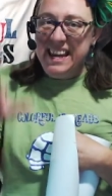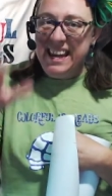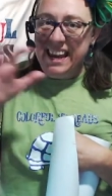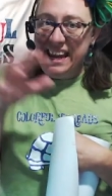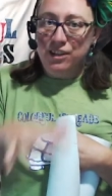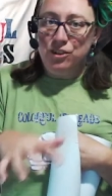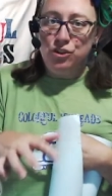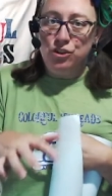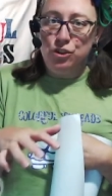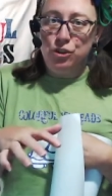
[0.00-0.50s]

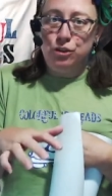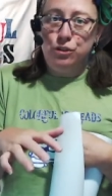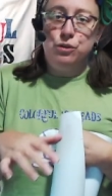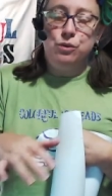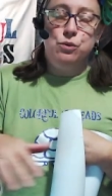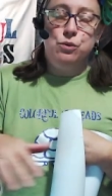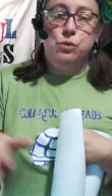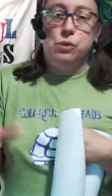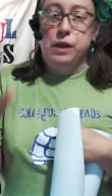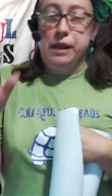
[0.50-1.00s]

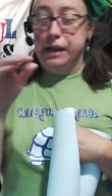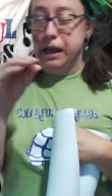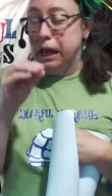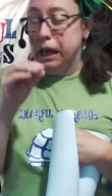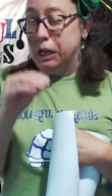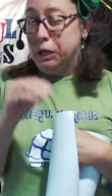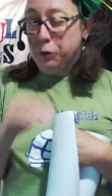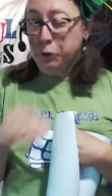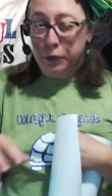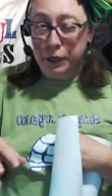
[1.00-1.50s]
into like a
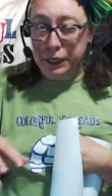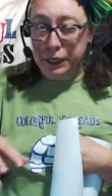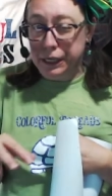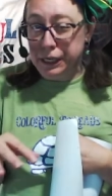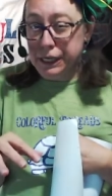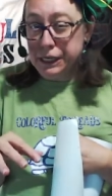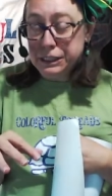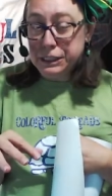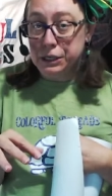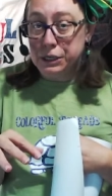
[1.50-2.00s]

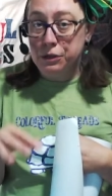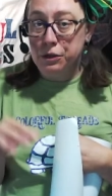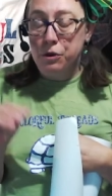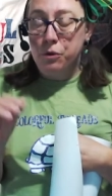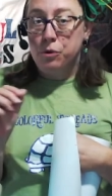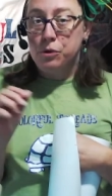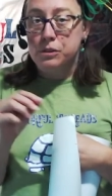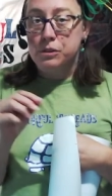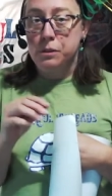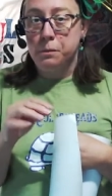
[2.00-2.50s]
Cricut
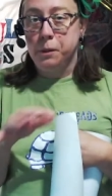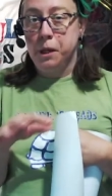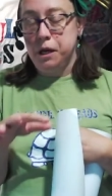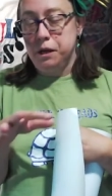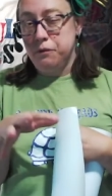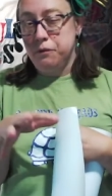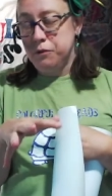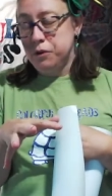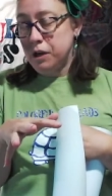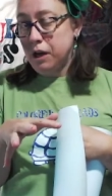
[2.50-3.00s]
or some kind
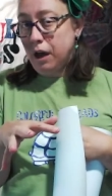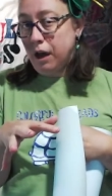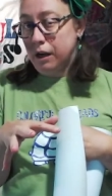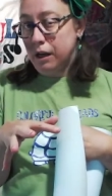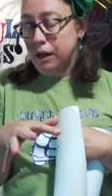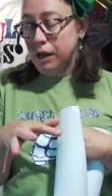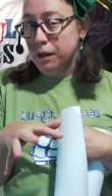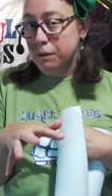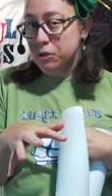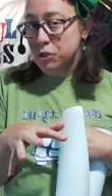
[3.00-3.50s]
of
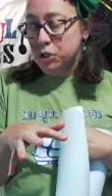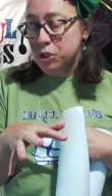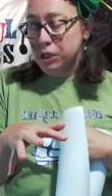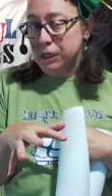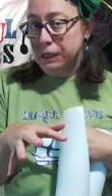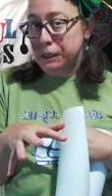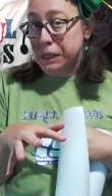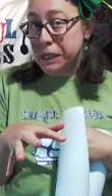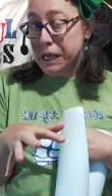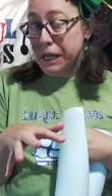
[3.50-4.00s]
cutting
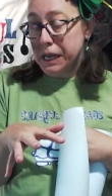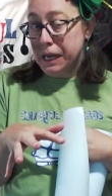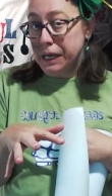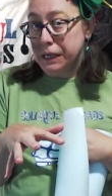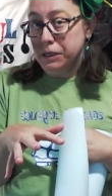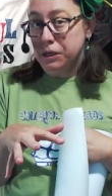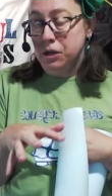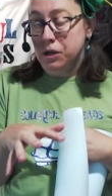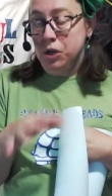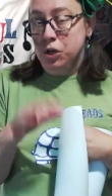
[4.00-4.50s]
machine
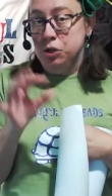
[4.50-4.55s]
then